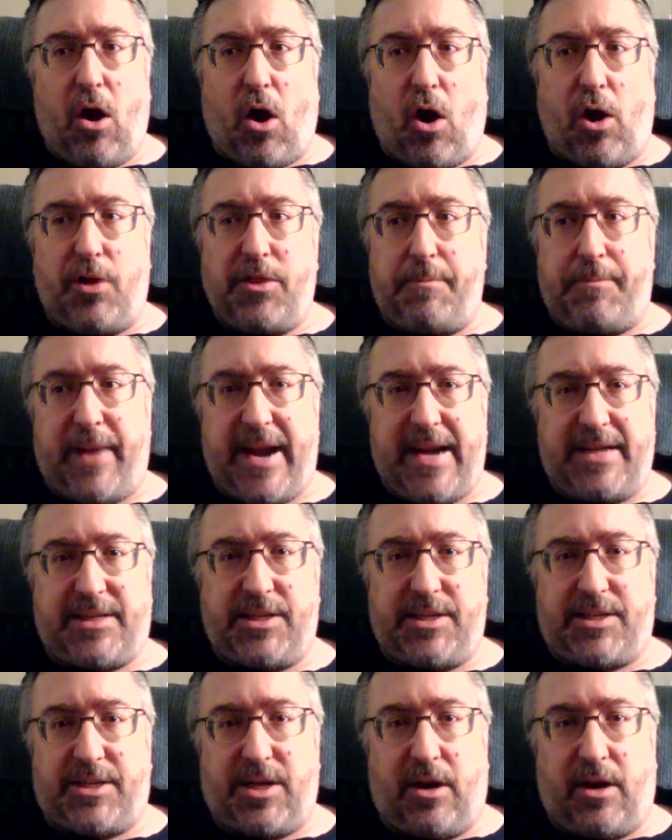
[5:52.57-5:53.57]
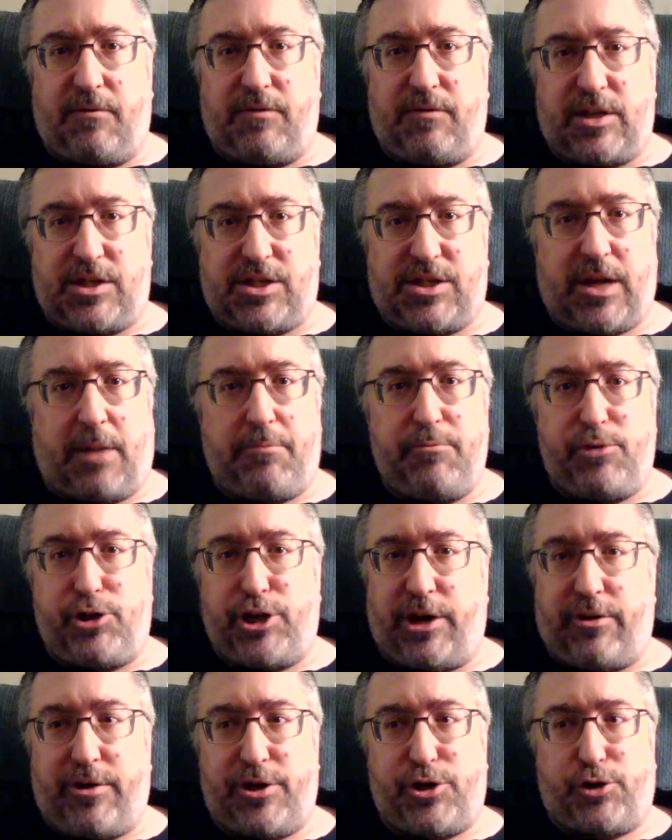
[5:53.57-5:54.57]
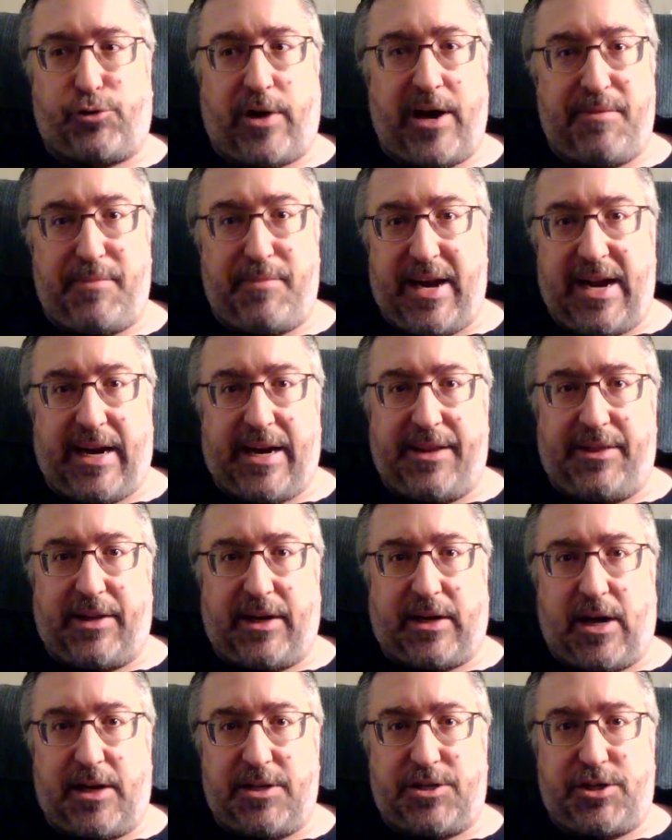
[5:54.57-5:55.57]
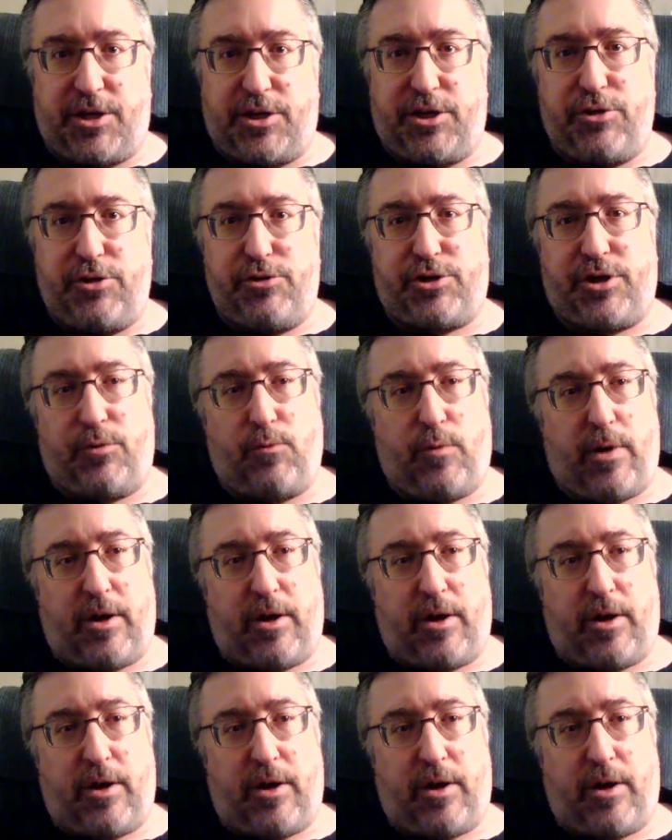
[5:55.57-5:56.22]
on the basis of some cherished right being in the Constitution,